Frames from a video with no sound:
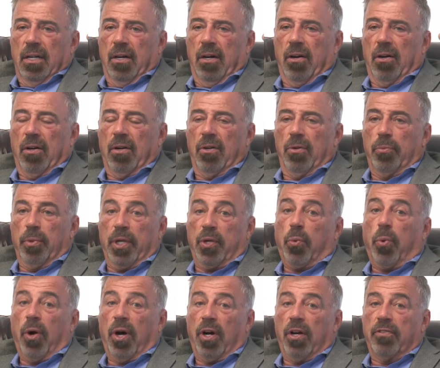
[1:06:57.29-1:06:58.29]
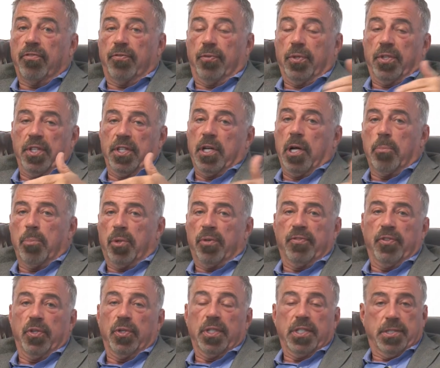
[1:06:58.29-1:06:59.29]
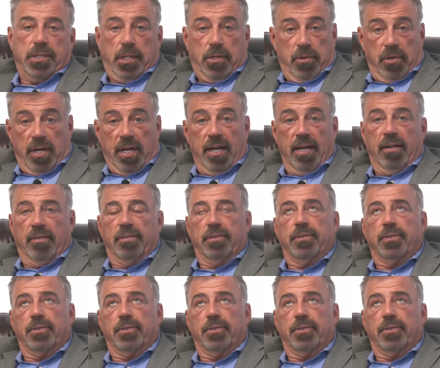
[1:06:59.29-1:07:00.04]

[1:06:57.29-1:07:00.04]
are required for the number of units that you have.